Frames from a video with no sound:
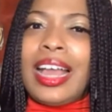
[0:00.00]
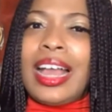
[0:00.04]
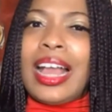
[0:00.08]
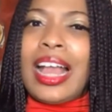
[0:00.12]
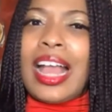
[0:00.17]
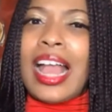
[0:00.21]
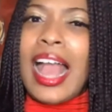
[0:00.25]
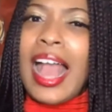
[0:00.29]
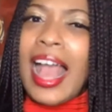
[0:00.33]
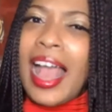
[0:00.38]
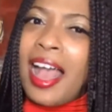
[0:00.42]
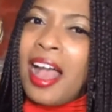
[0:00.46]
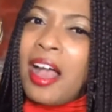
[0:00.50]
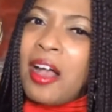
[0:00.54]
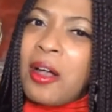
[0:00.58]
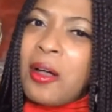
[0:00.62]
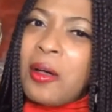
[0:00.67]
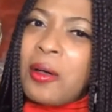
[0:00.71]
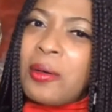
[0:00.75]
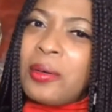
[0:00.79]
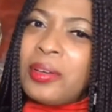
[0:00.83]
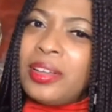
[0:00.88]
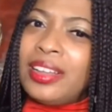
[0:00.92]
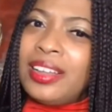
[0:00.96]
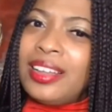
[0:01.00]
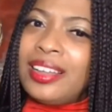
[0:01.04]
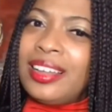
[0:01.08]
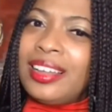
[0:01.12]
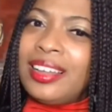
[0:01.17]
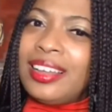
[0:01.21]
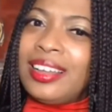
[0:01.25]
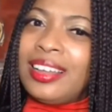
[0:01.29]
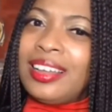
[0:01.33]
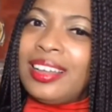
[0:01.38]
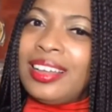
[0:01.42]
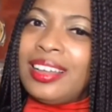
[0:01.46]
How
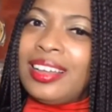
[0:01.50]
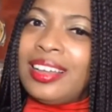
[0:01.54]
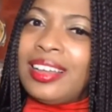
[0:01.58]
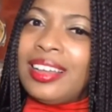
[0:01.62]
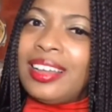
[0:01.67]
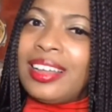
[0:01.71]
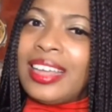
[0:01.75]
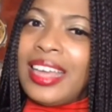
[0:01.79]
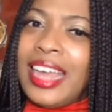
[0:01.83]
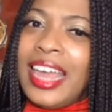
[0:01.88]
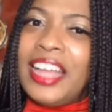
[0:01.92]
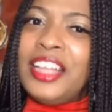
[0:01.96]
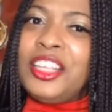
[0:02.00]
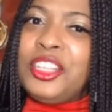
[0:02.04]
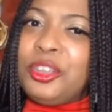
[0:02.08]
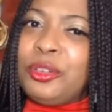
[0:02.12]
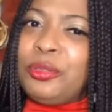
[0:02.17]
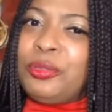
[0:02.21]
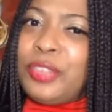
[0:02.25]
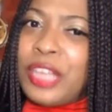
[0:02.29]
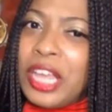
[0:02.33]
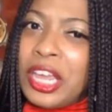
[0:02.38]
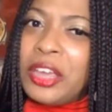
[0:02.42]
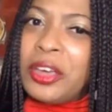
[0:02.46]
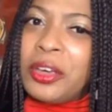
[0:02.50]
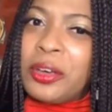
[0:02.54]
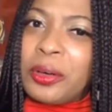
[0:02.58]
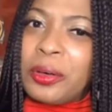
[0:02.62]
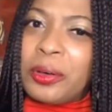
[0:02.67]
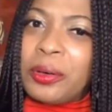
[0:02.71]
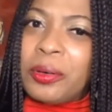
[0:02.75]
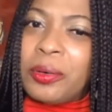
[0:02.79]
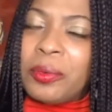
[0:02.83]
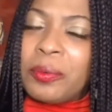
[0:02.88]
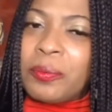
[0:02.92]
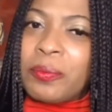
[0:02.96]
can you
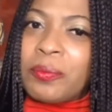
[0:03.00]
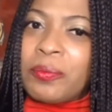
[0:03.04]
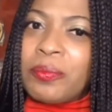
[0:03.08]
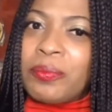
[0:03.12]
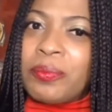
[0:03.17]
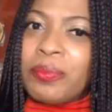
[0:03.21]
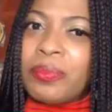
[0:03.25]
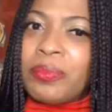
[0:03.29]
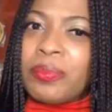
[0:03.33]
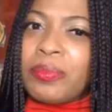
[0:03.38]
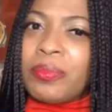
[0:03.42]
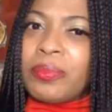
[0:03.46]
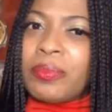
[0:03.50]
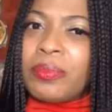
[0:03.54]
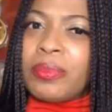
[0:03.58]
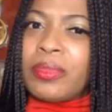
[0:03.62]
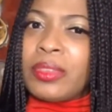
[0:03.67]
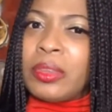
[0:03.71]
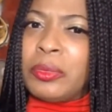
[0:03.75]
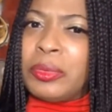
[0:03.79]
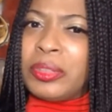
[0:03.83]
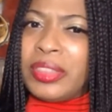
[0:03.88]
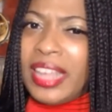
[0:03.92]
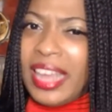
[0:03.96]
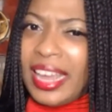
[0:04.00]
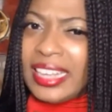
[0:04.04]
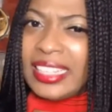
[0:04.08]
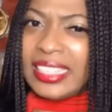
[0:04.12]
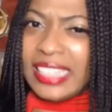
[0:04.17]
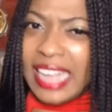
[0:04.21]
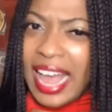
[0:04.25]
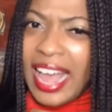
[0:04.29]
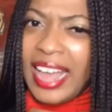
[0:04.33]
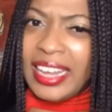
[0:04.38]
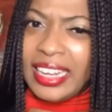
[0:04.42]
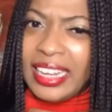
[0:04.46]
deal with
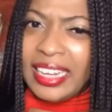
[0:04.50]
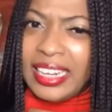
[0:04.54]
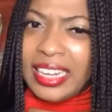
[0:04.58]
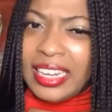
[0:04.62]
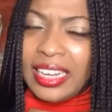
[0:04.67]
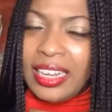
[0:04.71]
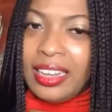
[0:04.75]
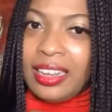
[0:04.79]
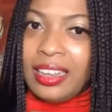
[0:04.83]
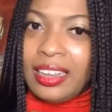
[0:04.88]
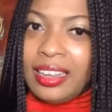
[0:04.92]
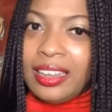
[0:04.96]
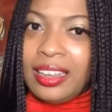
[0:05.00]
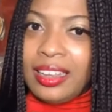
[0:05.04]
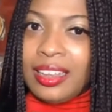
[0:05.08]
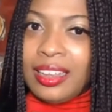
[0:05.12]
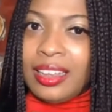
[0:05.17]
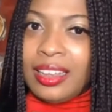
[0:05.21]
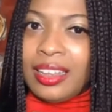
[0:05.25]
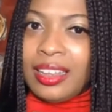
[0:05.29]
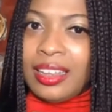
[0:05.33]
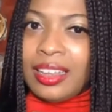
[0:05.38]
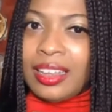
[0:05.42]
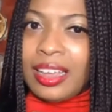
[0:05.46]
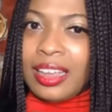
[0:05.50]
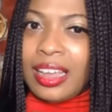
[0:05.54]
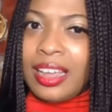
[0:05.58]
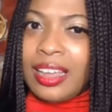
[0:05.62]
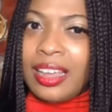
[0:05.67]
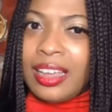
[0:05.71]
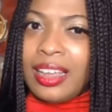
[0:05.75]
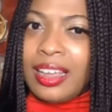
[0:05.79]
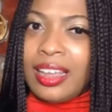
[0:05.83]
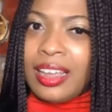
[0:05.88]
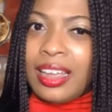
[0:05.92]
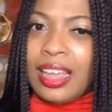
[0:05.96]
anxiety
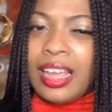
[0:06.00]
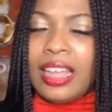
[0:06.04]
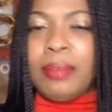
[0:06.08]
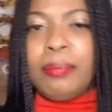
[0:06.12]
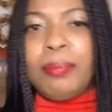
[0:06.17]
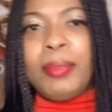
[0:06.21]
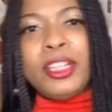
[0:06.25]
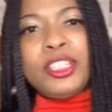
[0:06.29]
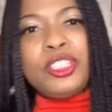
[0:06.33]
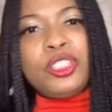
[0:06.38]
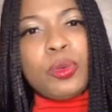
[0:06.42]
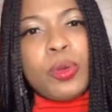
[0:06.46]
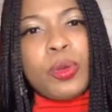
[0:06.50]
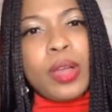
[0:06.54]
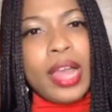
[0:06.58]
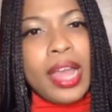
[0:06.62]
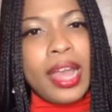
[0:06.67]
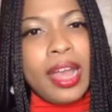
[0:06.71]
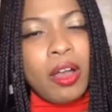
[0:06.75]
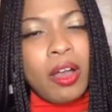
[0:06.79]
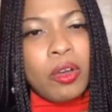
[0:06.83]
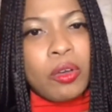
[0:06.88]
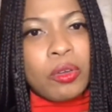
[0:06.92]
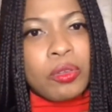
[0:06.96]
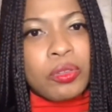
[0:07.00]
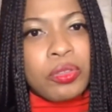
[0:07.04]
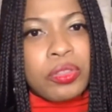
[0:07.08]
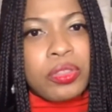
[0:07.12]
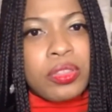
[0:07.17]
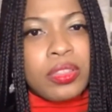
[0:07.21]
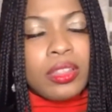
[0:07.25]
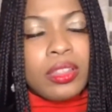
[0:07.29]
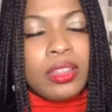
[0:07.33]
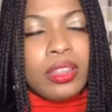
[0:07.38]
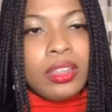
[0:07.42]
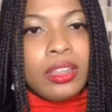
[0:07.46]
and mental health
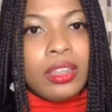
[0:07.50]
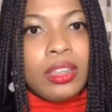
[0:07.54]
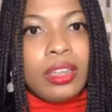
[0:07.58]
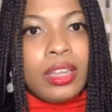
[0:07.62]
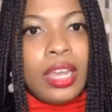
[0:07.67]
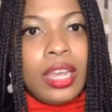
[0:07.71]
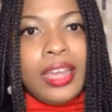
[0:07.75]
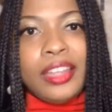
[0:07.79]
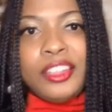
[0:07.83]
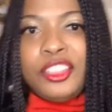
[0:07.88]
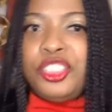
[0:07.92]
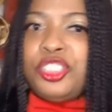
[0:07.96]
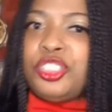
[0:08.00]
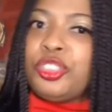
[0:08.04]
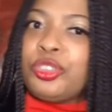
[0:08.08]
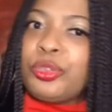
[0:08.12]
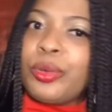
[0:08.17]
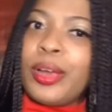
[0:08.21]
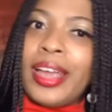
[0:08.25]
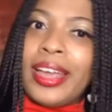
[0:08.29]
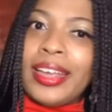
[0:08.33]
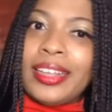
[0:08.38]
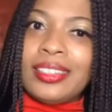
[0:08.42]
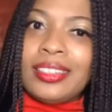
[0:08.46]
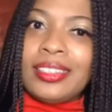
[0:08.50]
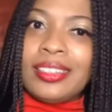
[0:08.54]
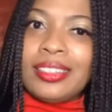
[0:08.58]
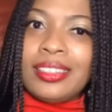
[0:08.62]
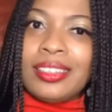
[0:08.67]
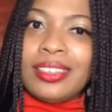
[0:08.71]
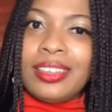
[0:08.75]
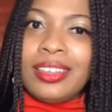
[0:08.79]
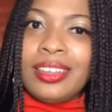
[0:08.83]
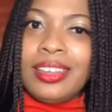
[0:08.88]
and stress?